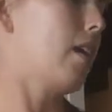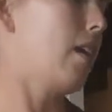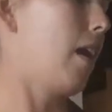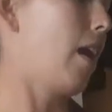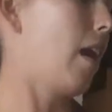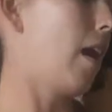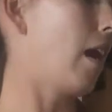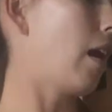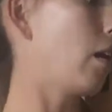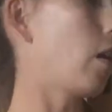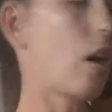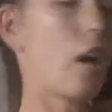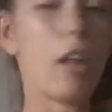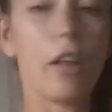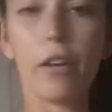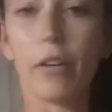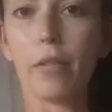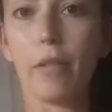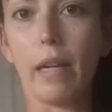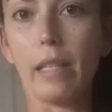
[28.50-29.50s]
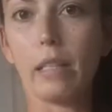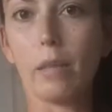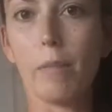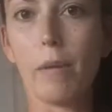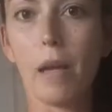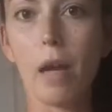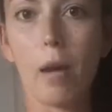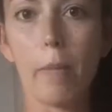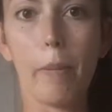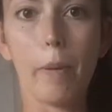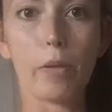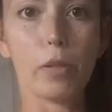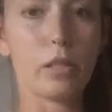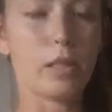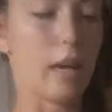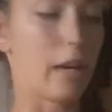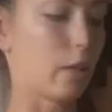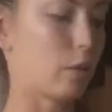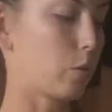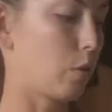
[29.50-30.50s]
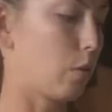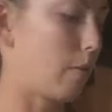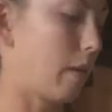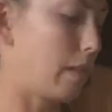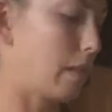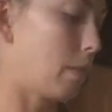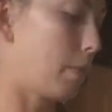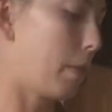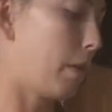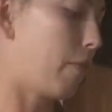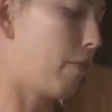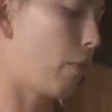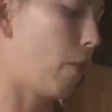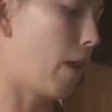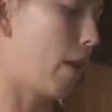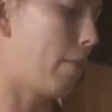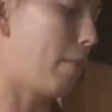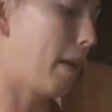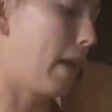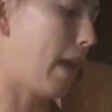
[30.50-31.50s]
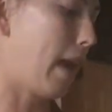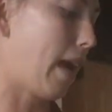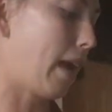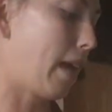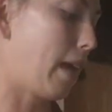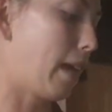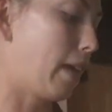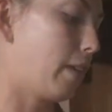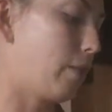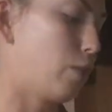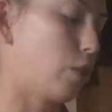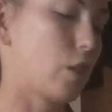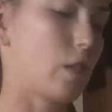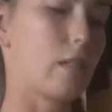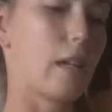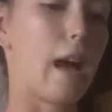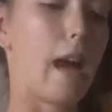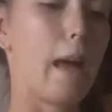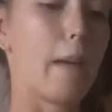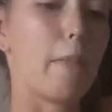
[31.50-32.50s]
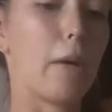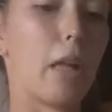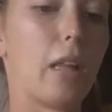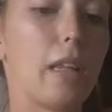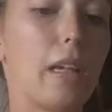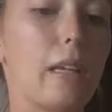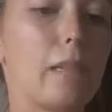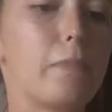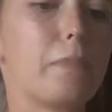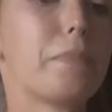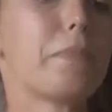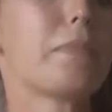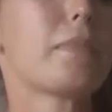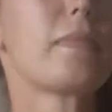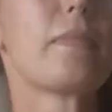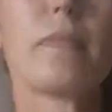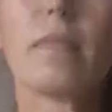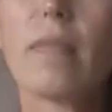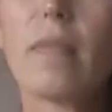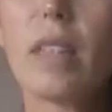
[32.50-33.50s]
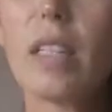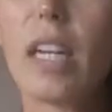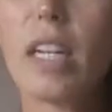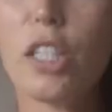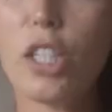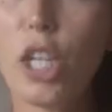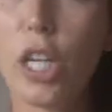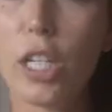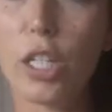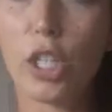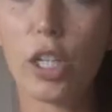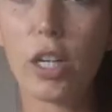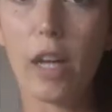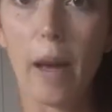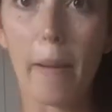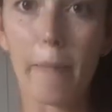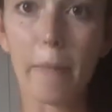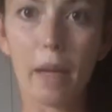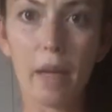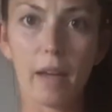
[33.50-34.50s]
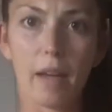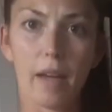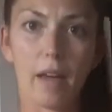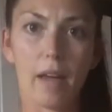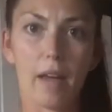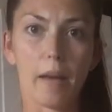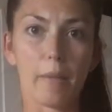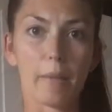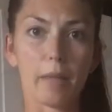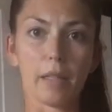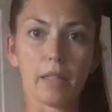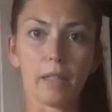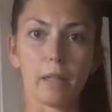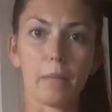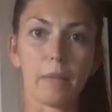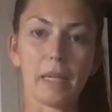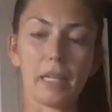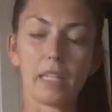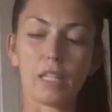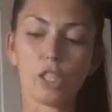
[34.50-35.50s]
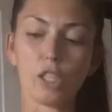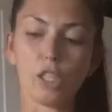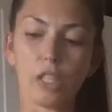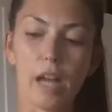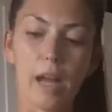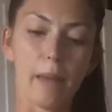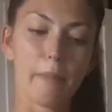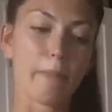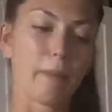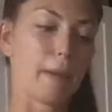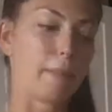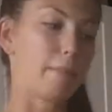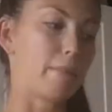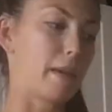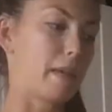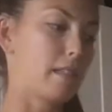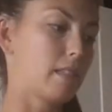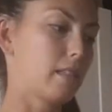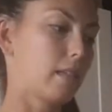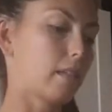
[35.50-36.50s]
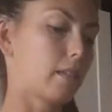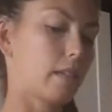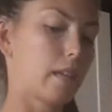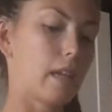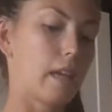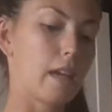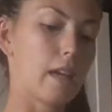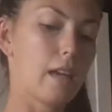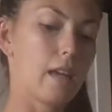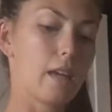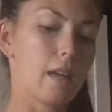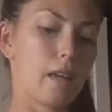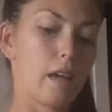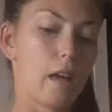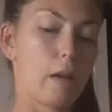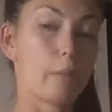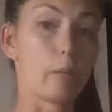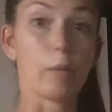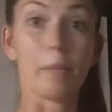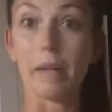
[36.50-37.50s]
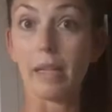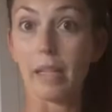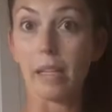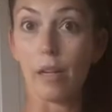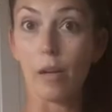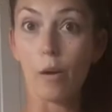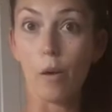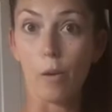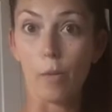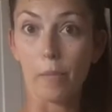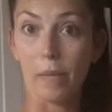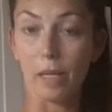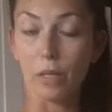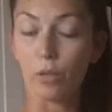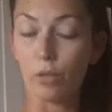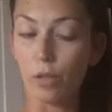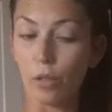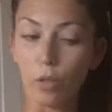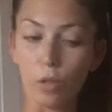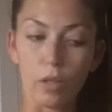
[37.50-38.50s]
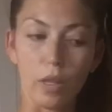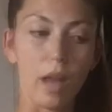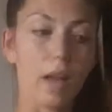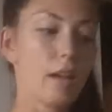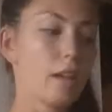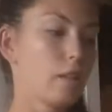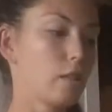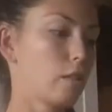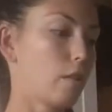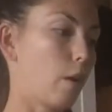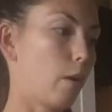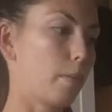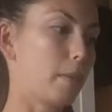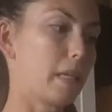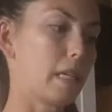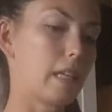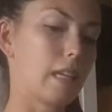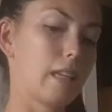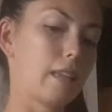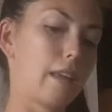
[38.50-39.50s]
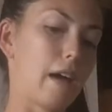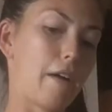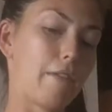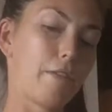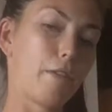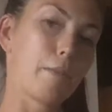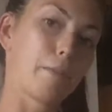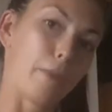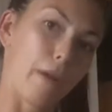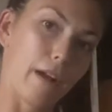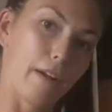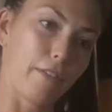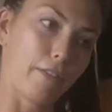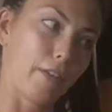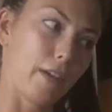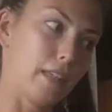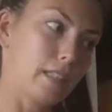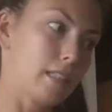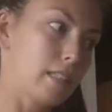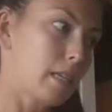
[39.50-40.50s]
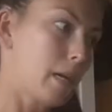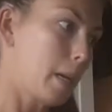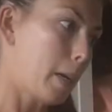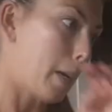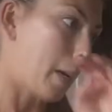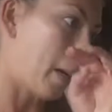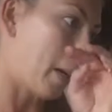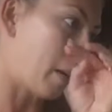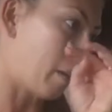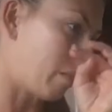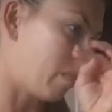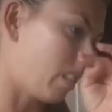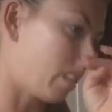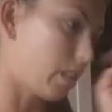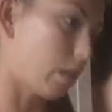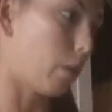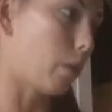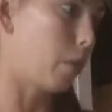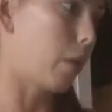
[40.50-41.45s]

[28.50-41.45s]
I'll call it a recipe. I'll post the actual recipe for it, but I kind of just eyeball it and change it up a little bit each time. But basically, we're making a homemade granola. So I'll be eating that for breakfast. So